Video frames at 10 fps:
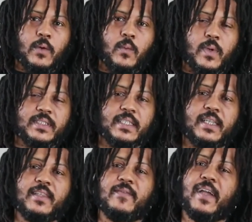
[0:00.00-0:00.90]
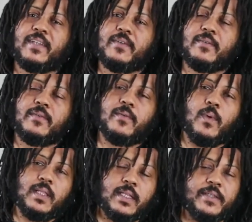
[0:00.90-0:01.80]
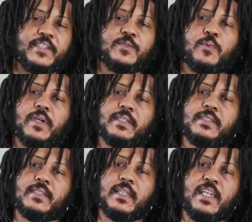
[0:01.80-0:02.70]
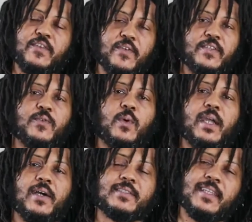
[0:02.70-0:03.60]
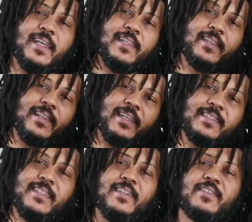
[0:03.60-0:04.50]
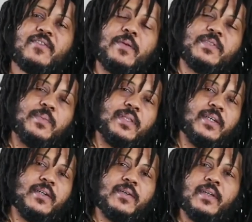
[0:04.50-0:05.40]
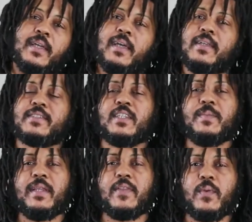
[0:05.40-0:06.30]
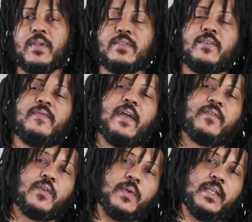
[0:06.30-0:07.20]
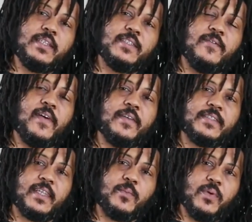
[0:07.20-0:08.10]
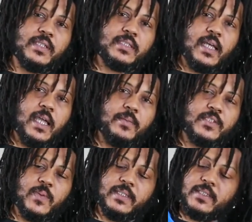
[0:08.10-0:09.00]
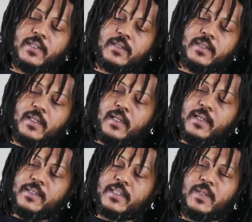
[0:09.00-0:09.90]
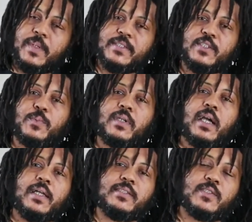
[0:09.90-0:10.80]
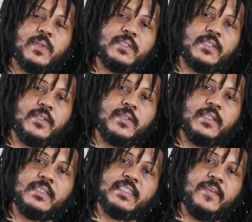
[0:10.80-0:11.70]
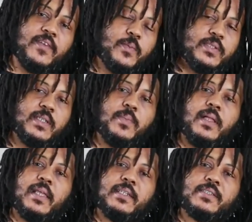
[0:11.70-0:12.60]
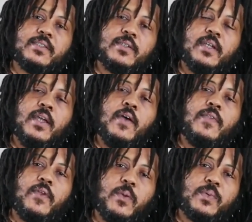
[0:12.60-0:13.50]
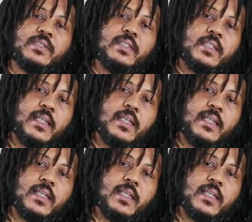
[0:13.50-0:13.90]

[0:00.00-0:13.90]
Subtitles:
Once again, the vinyl WALAKUT Express Heat Transfer Wearhouse. The link is in the description below. It's going to be at 305 degrees, 5-second press time. Sweatshirt, it's going to be a super cotton sweatshirt, 70% polyester, 30%